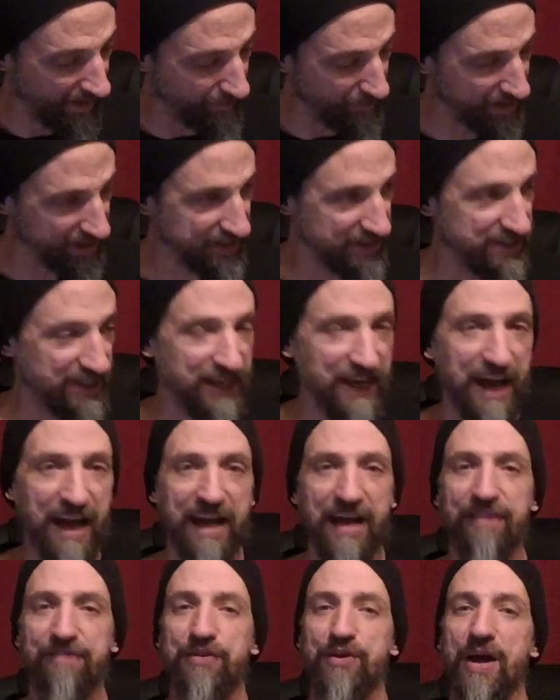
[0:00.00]
He's the guy,
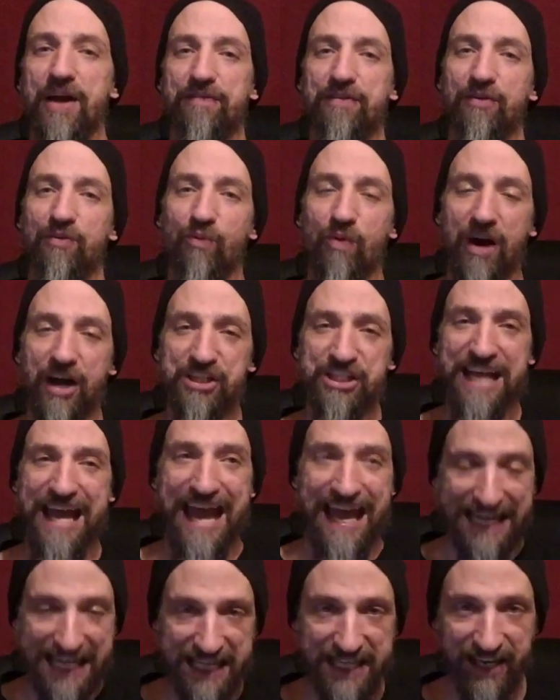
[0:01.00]
if you ever watch
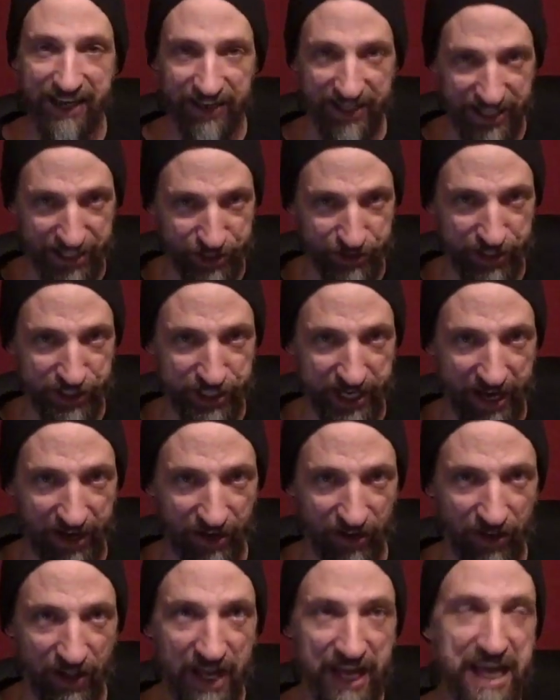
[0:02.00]
anything on History
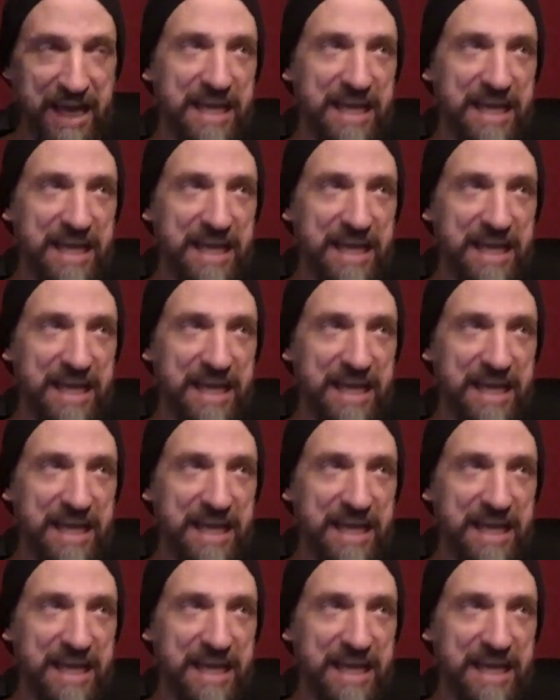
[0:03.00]
Channel,